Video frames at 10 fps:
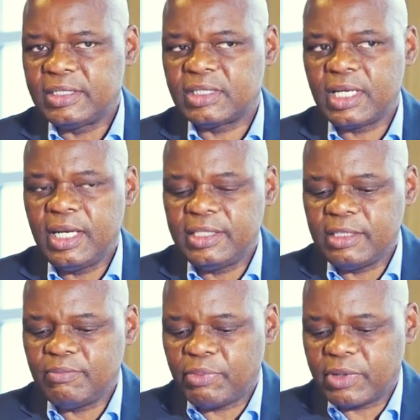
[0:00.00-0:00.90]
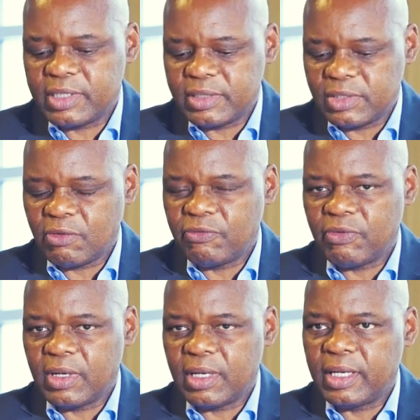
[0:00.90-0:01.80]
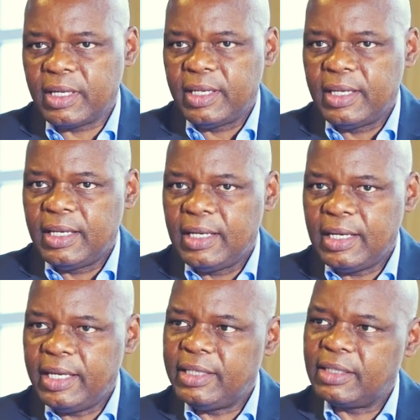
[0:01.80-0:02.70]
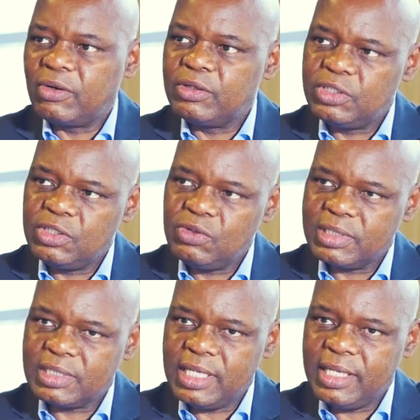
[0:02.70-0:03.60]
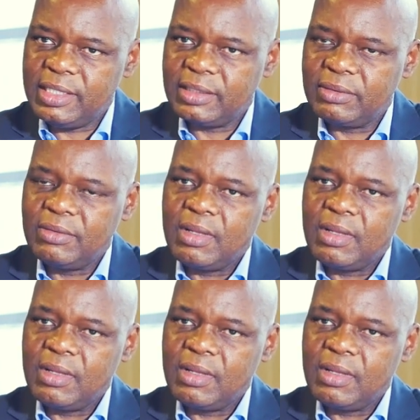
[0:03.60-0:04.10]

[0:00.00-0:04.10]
is really the importance of uh, learning, continuous learning.